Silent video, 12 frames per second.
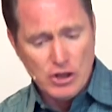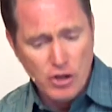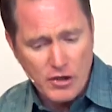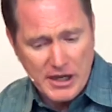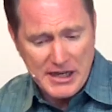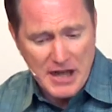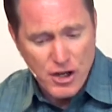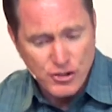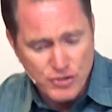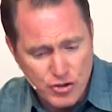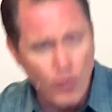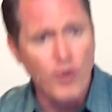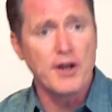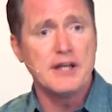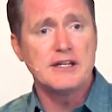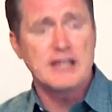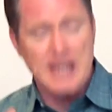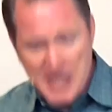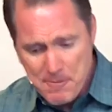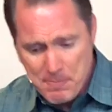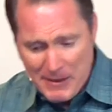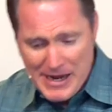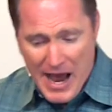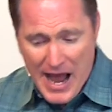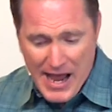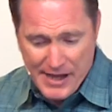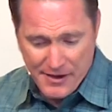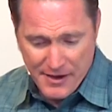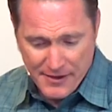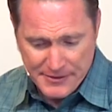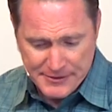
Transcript: Looking, enduring, keeping on.